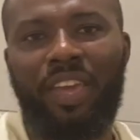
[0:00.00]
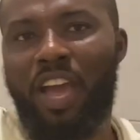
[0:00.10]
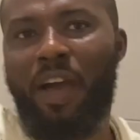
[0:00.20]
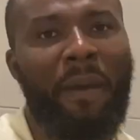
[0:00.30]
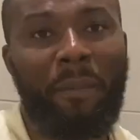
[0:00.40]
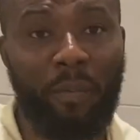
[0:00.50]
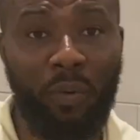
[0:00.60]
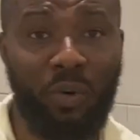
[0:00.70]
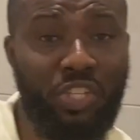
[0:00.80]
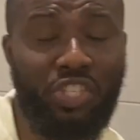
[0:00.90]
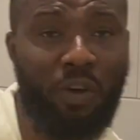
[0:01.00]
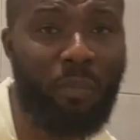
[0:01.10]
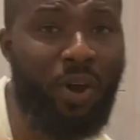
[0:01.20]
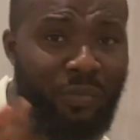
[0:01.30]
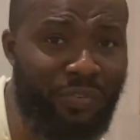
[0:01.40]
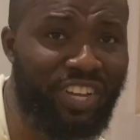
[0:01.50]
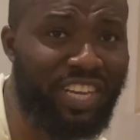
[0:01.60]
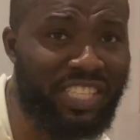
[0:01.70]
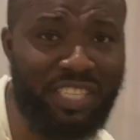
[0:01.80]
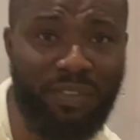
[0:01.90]
Yeah, my people, it's your boy
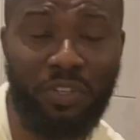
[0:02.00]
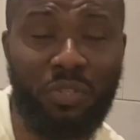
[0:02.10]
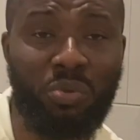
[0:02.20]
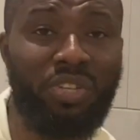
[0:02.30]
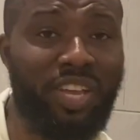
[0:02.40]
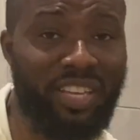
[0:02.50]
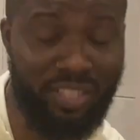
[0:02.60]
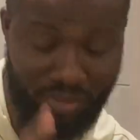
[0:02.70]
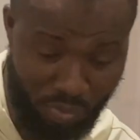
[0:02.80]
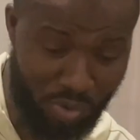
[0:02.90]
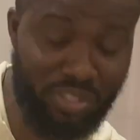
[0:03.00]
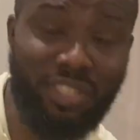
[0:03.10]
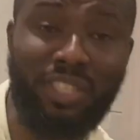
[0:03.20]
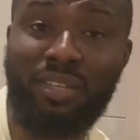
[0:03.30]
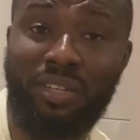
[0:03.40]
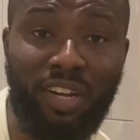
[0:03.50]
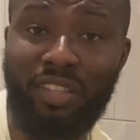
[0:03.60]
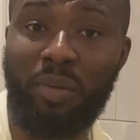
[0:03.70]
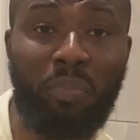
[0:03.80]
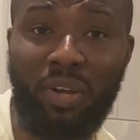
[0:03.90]
Frigate TV. Today, we are still
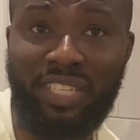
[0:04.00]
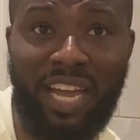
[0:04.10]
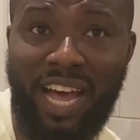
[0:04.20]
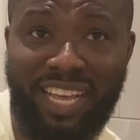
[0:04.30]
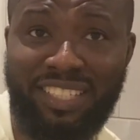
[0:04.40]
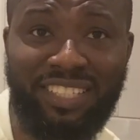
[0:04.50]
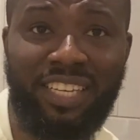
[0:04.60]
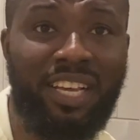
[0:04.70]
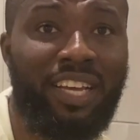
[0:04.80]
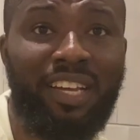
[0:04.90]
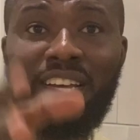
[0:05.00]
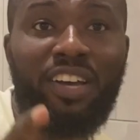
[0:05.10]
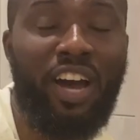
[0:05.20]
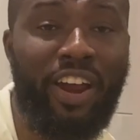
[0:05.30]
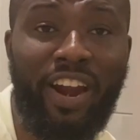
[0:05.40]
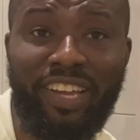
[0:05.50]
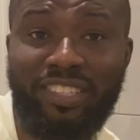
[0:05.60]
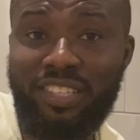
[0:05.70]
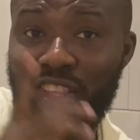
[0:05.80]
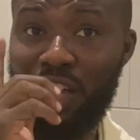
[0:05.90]
on the podcast. All
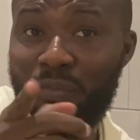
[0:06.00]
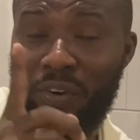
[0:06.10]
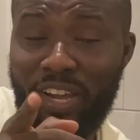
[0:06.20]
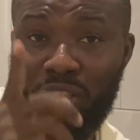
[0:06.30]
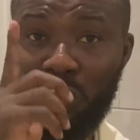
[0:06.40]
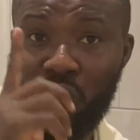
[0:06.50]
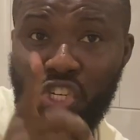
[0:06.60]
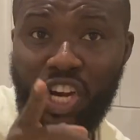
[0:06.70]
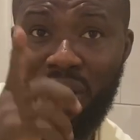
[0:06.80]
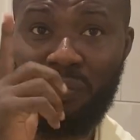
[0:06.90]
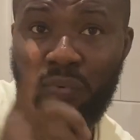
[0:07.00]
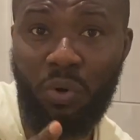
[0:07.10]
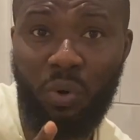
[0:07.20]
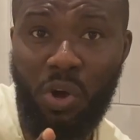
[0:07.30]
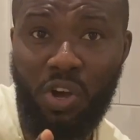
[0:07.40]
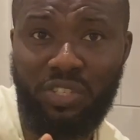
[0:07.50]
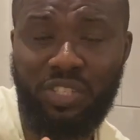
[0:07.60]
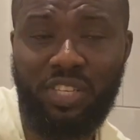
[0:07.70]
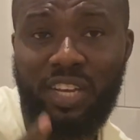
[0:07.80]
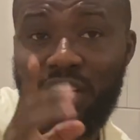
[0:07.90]
right, don't forget to share and follow us.
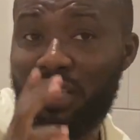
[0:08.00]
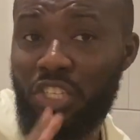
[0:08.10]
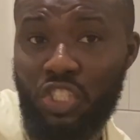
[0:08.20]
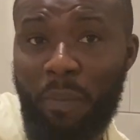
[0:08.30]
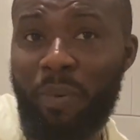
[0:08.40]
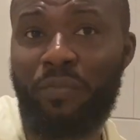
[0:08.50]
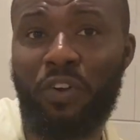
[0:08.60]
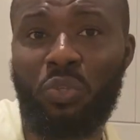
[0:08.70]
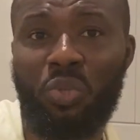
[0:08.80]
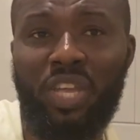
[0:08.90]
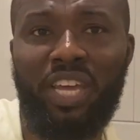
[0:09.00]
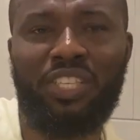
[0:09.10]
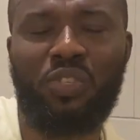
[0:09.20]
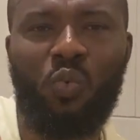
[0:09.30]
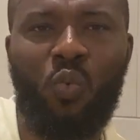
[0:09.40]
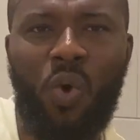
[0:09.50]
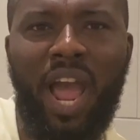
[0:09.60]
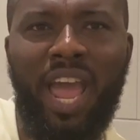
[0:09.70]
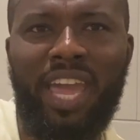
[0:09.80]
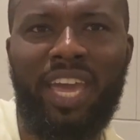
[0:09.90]
The topic for today is
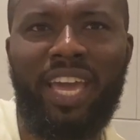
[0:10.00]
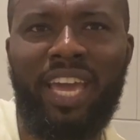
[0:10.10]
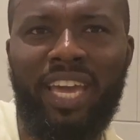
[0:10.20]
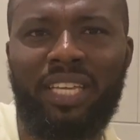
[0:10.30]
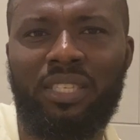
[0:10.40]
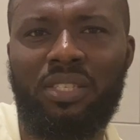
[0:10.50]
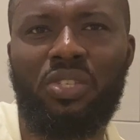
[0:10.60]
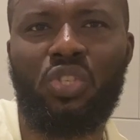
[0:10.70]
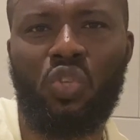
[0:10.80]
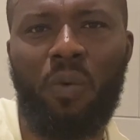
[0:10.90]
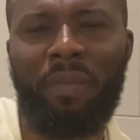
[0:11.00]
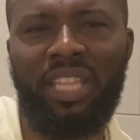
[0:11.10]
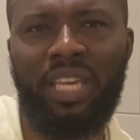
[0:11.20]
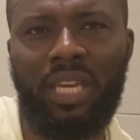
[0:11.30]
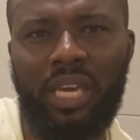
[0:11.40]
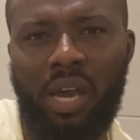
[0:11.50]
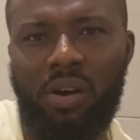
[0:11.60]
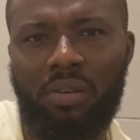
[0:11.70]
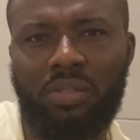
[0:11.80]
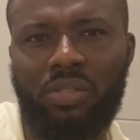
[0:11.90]
why is so many
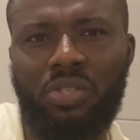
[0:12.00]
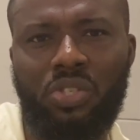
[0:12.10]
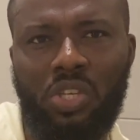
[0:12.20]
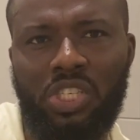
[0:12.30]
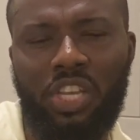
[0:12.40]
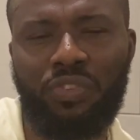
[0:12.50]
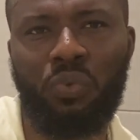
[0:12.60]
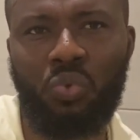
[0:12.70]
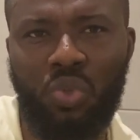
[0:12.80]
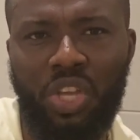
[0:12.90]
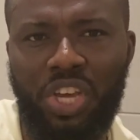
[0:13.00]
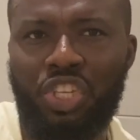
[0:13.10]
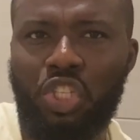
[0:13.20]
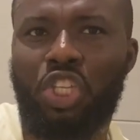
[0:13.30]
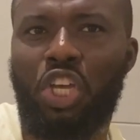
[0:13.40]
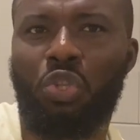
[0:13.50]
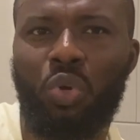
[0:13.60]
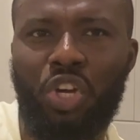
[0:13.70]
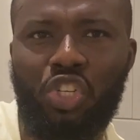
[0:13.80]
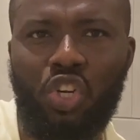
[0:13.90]
girls successful today? Is it
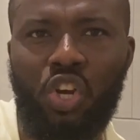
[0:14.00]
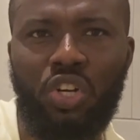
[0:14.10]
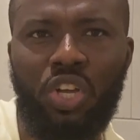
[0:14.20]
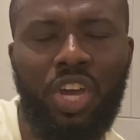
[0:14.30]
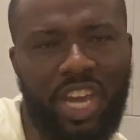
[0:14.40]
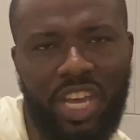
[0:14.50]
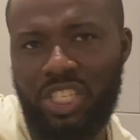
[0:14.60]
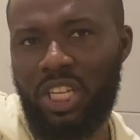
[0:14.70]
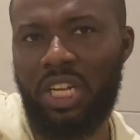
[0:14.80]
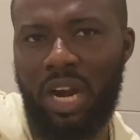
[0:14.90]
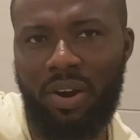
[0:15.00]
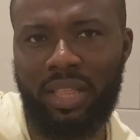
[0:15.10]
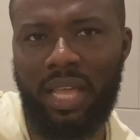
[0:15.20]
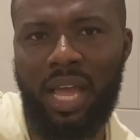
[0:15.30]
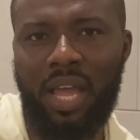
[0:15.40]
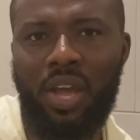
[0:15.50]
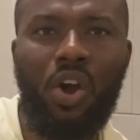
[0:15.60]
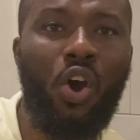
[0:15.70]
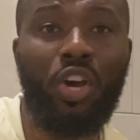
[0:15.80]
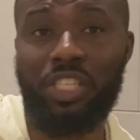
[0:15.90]
education? Is it character?
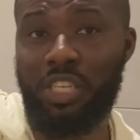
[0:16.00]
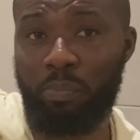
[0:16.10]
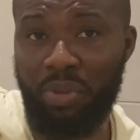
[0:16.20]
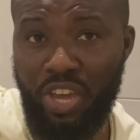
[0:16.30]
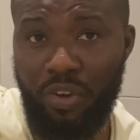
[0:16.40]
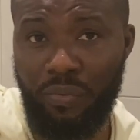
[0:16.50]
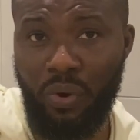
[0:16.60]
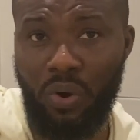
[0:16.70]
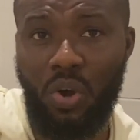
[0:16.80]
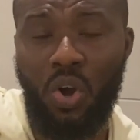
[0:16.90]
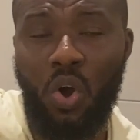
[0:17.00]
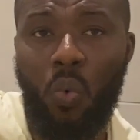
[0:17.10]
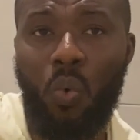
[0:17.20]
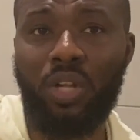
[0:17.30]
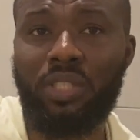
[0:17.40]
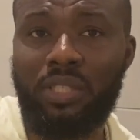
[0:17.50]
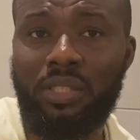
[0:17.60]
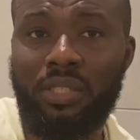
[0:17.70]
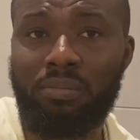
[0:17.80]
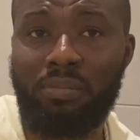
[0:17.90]
Or is it behavior? What
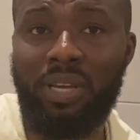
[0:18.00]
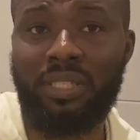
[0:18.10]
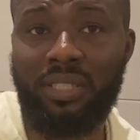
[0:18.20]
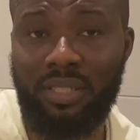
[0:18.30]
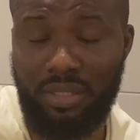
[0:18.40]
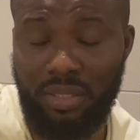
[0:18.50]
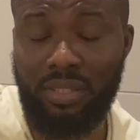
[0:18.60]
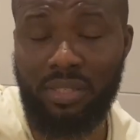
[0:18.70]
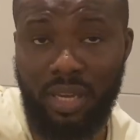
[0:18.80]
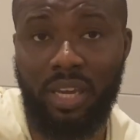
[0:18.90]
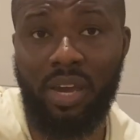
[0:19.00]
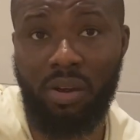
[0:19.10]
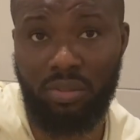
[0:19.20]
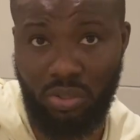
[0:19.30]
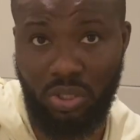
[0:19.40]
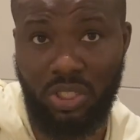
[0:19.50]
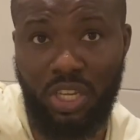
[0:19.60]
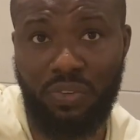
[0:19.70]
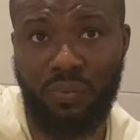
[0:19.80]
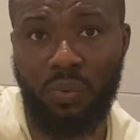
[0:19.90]
makes a girl
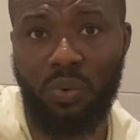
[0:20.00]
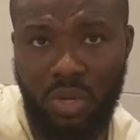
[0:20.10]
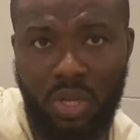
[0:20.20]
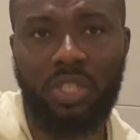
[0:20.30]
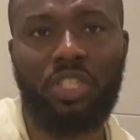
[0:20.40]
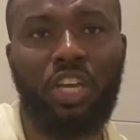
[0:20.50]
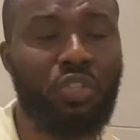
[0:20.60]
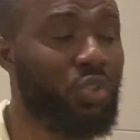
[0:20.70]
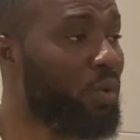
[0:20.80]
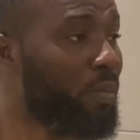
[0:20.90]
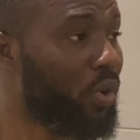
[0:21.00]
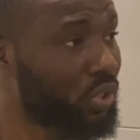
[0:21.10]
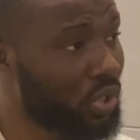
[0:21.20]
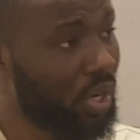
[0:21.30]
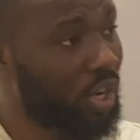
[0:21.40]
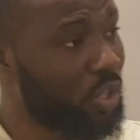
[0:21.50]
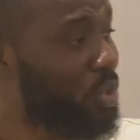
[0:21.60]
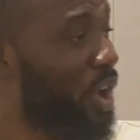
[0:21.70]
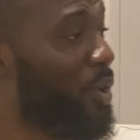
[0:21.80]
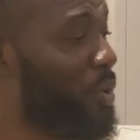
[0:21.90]
successful? Thank you so much.
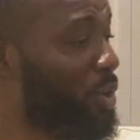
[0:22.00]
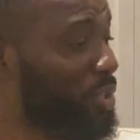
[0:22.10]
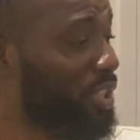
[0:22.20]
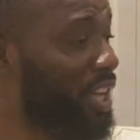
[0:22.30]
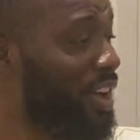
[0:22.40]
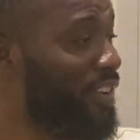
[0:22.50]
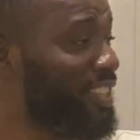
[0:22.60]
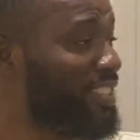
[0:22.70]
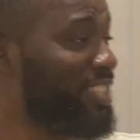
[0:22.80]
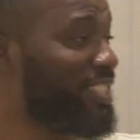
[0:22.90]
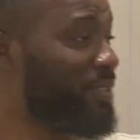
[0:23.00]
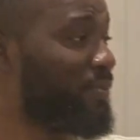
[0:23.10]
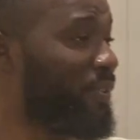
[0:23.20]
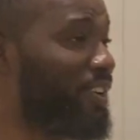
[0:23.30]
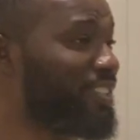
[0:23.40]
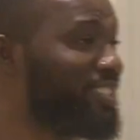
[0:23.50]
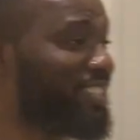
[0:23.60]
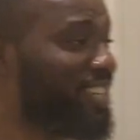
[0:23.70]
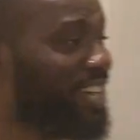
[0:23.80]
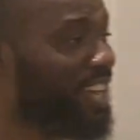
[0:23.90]
So I'll go to our sister
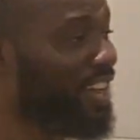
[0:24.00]
first.